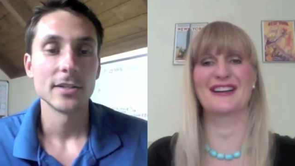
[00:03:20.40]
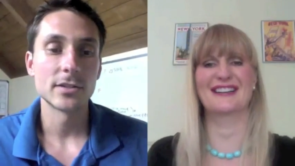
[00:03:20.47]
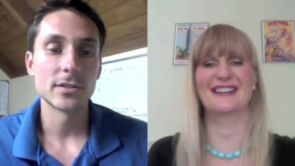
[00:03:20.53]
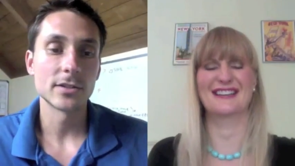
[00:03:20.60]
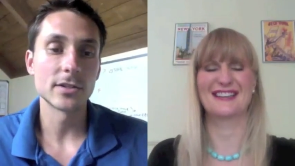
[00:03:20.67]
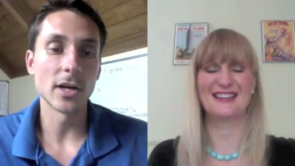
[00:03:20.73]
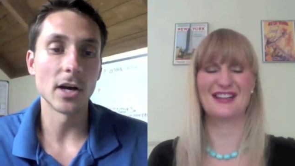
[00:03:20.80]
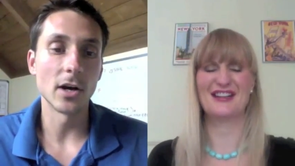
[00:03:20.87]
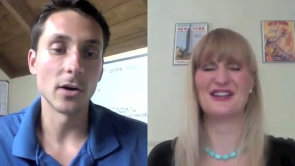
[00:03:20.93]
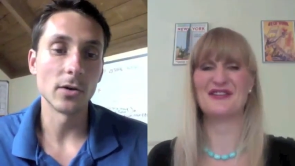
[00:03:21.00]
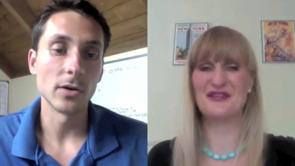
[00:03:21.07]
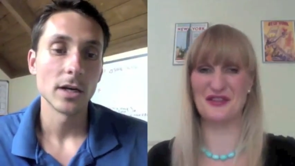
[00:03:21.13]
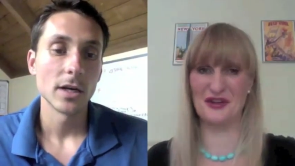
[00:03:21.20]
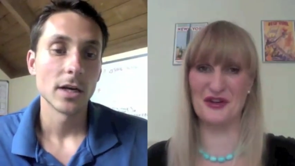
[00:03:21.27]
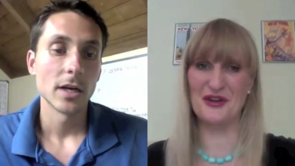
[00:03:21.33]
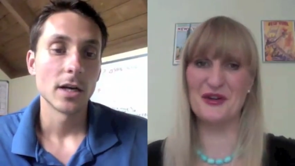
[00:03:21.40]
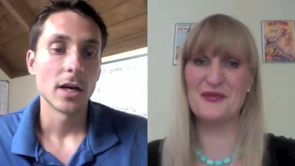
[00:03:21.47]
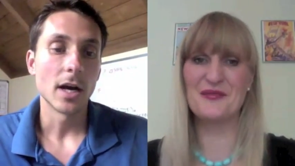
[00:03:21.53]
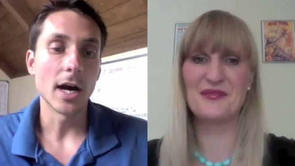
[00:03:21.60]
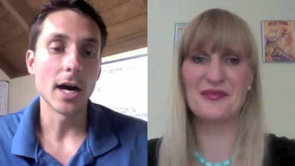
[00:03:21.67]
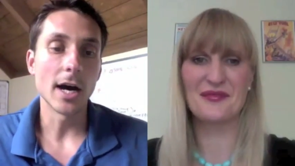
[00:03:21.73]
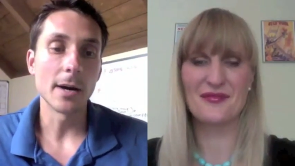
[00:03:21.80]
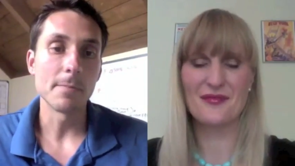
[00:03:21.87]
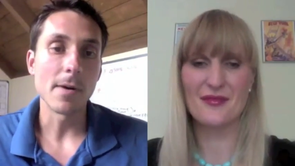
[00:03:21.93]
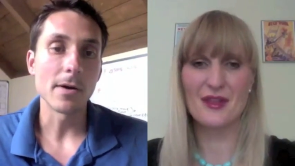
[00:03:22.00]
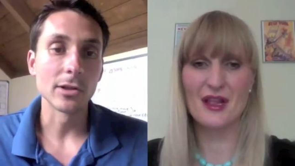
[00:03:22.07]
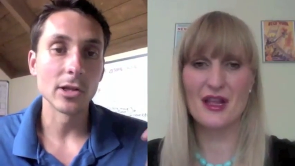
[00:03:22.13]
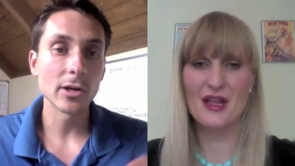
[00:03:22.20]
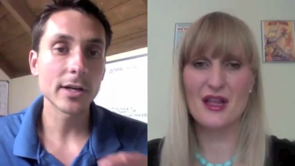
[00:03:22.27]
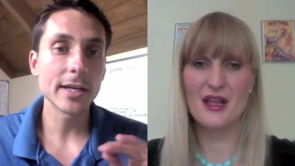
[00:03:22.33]
Speaker 1: so, um,
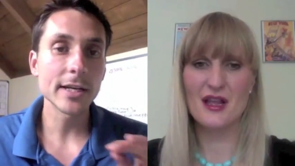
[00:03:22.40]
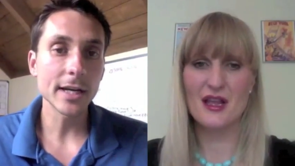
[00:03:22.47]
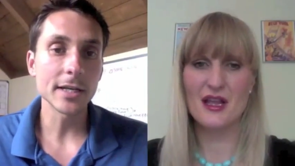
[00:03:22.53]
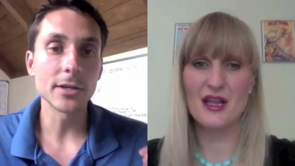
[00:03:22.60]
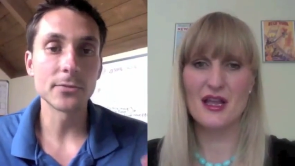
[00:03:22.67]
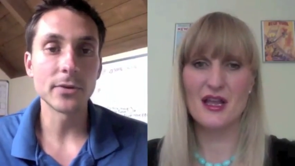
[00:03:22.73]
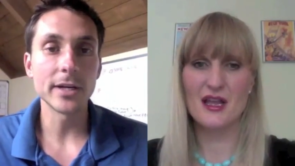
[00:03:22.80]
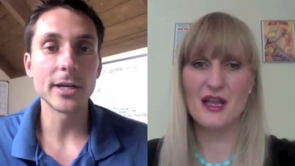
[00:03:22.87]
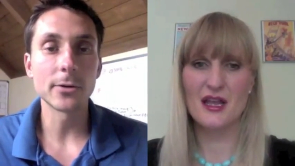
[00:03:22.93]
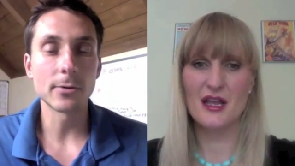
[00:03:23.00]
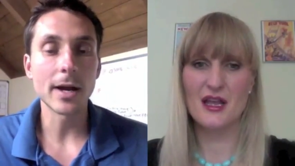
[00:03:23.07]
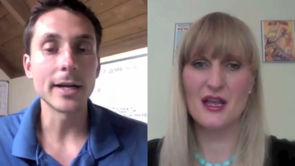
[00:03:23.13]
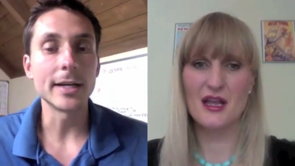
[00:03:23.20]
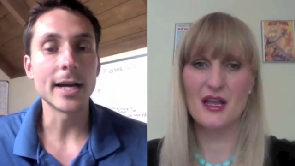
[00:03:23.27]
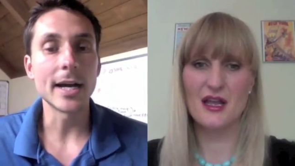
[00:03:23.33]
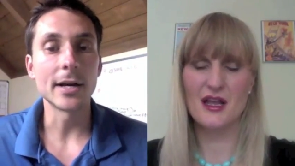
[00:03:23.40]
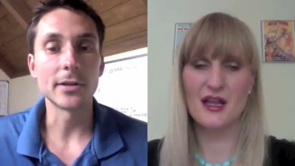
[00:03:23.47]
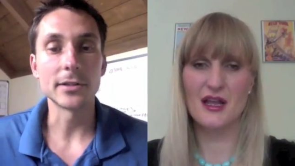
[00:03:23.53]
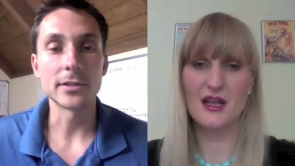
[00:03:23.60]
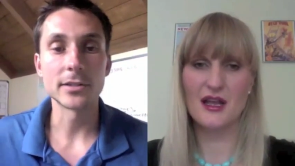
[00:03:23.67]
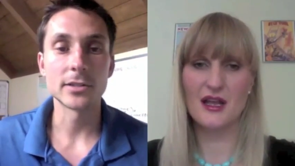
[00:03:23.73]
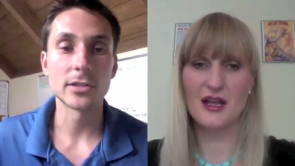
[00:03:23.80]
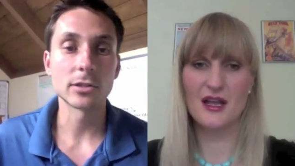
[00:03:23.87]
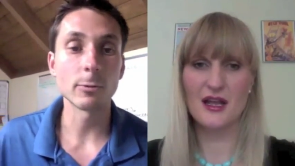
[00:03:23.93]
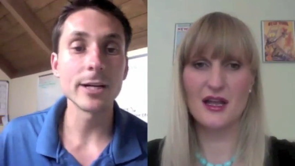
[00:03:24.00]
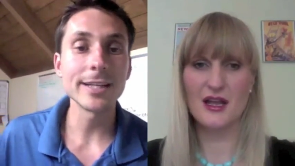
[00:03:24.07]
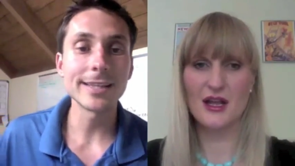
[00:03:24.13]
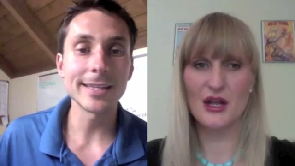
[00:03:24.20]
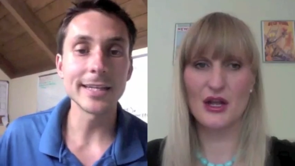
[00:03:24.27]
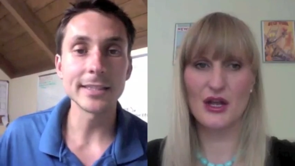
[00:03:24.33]
looking at your video right now, there's
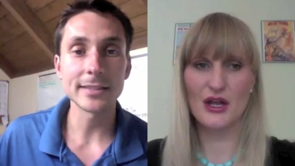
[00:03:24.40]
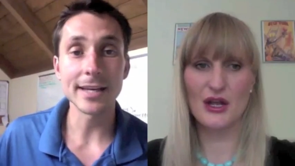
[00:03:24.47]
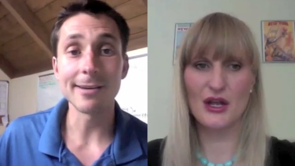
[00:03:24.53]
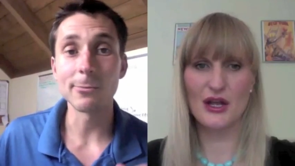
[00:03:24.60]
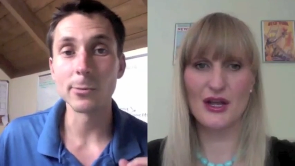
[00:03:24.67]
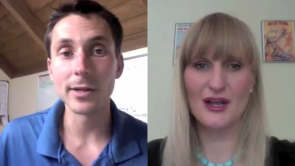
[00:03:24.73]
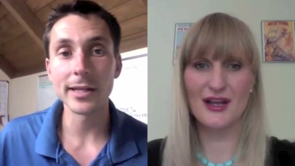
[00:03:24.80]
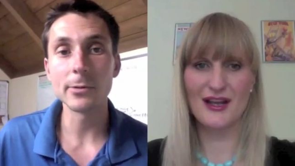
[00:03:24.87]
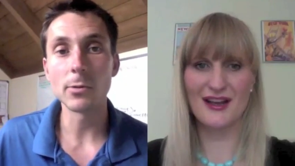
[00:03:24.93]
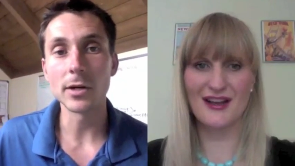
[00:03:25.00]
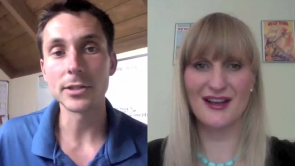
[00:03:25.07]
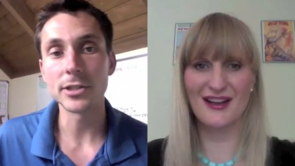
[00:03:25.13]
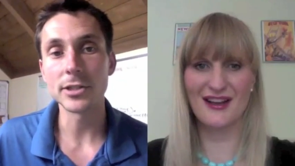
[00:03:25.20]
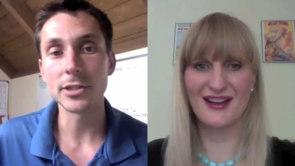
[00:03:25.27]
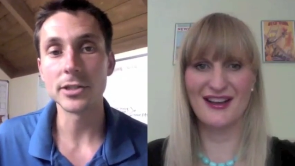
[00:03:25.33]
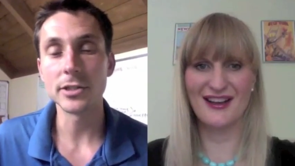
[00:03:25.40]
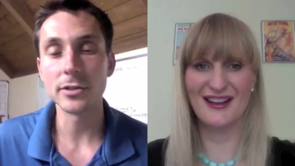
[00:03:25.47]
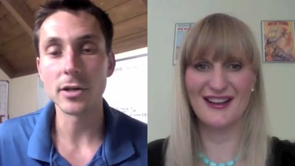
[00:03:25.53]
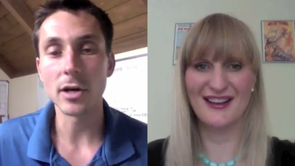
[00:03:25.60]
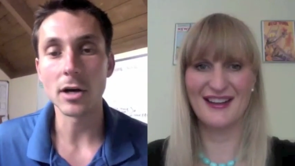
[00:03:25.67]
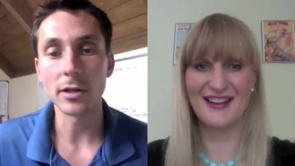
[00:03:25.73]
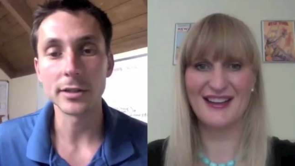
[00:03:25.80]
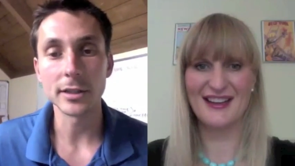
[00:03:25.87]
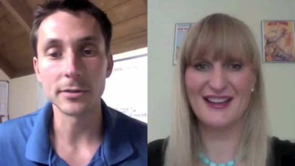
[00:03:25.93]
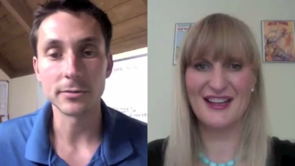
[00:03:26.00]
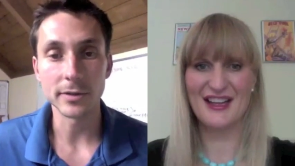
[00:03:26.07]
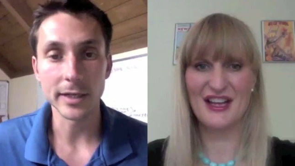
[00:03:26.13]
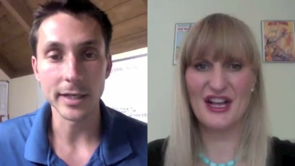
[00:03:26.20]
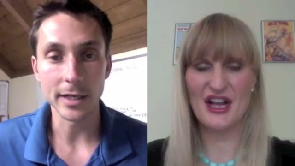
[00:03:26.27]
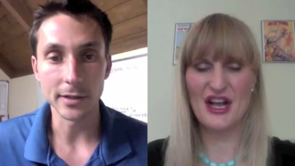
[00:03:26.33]
three things I really want you to do to all of your
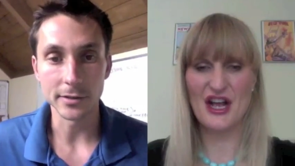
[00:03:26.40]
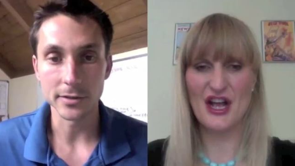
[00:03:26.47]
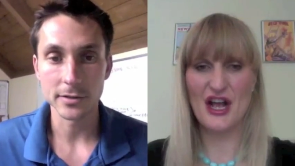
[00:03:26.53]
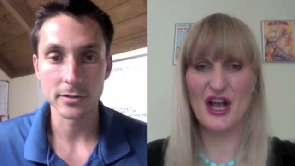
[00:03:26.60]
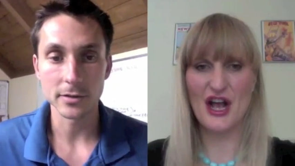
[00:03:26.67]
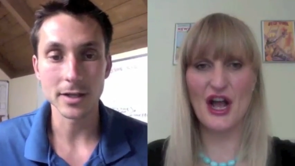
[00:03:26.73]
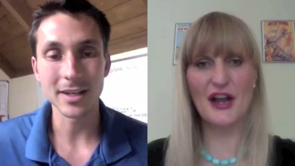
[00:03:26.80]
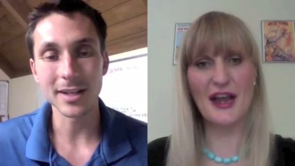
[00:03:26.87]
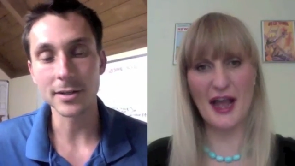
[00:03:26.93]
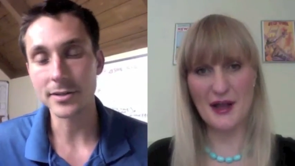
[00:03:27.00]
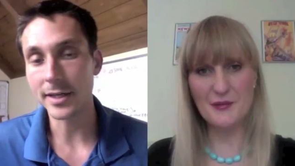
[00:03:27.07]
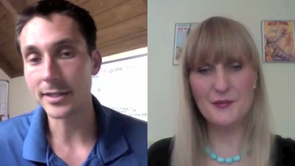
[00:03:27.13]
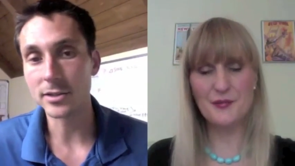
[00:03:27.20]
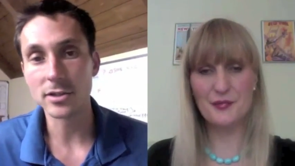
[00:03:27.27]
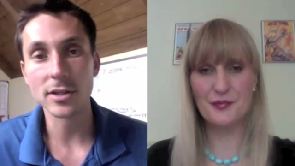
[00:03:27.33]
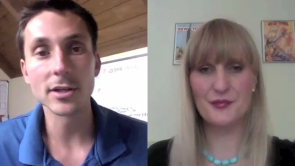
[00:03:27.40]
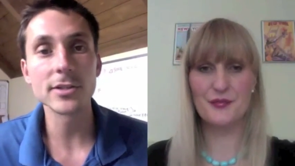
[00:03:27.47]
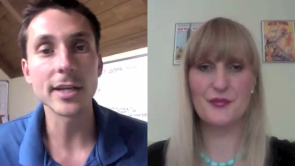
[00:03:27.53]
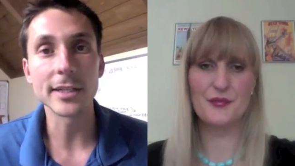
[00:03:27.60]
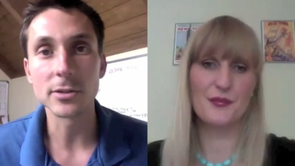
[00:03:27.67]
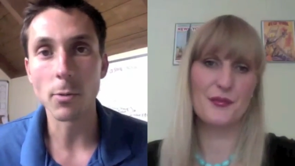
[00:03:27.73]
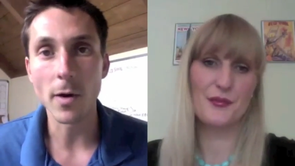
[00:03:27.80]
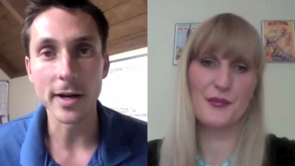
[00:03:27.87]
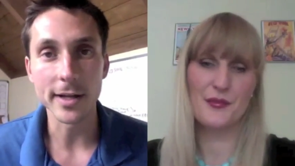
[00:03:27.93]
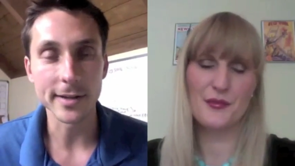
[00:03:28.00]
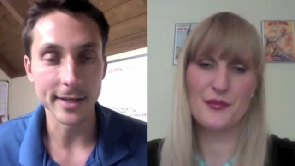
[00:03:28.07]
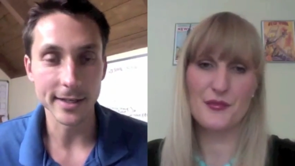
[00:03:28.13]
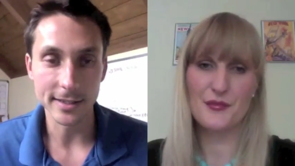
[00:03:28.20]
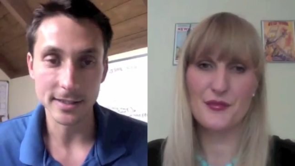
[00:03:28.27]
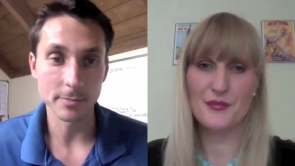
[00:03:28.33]
videos. Uh, okay. There's like there's like 20
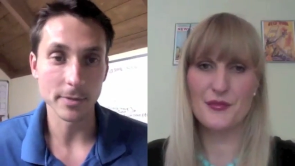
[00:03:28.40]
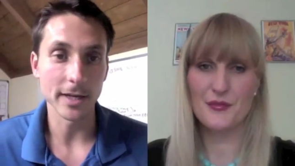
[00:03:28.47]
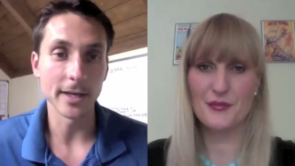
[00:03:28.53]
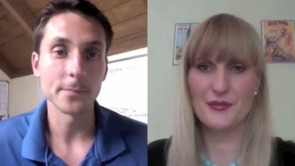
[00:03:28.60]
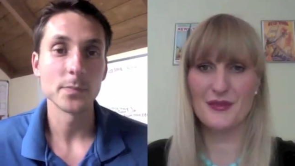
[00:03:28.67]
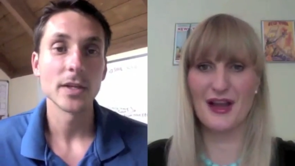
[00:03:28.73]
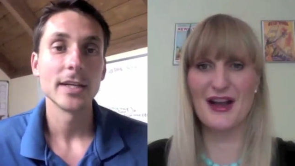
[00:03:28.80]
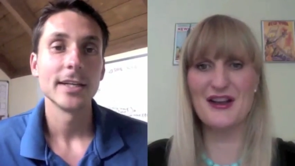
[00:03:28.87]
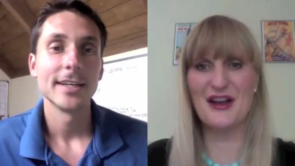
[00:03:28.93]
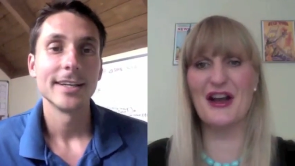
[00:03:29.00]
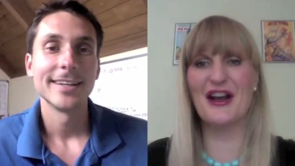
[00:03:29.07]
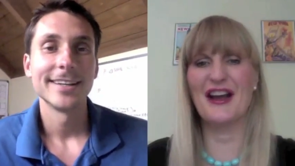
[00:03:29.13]
things, but I know.